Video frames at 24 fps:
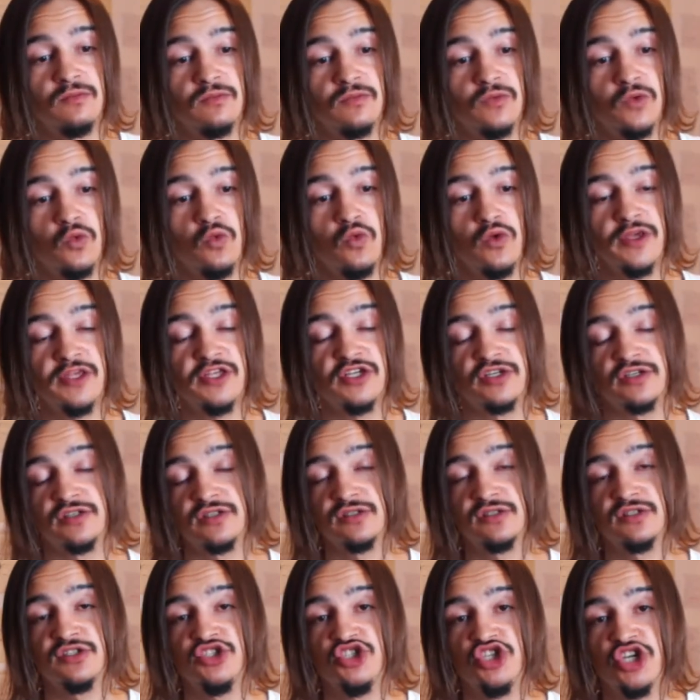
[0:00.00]
which
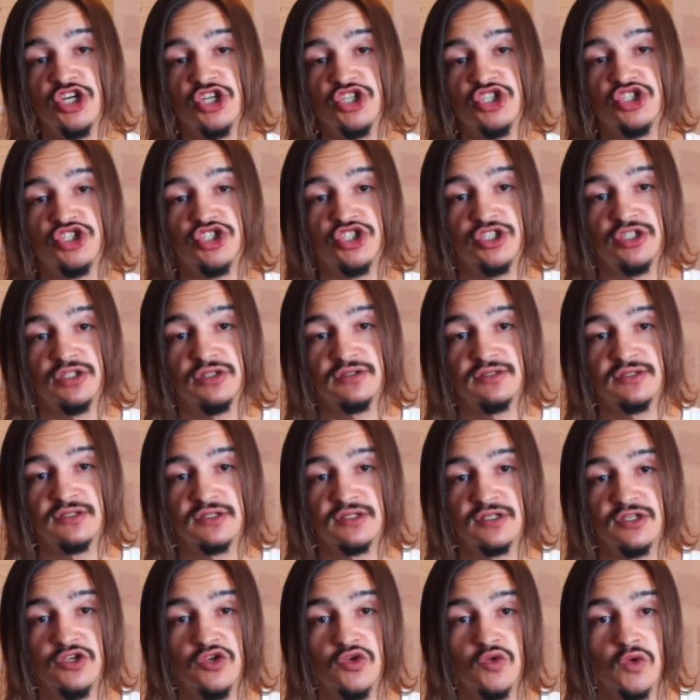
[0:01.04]
suggestions
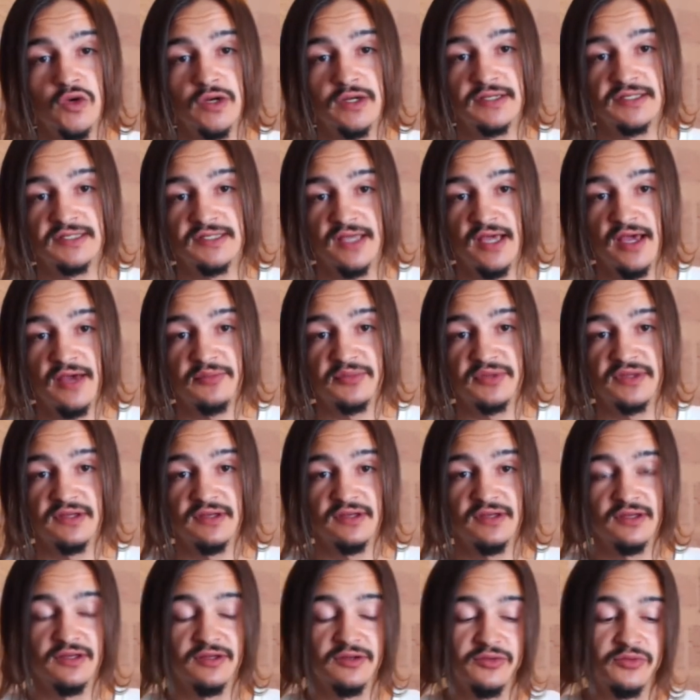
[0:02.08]
you accept,
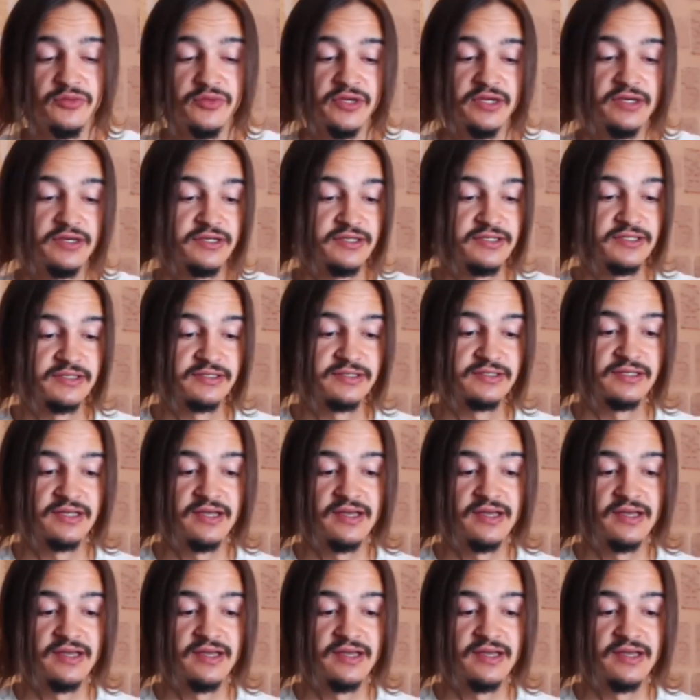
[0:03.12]
because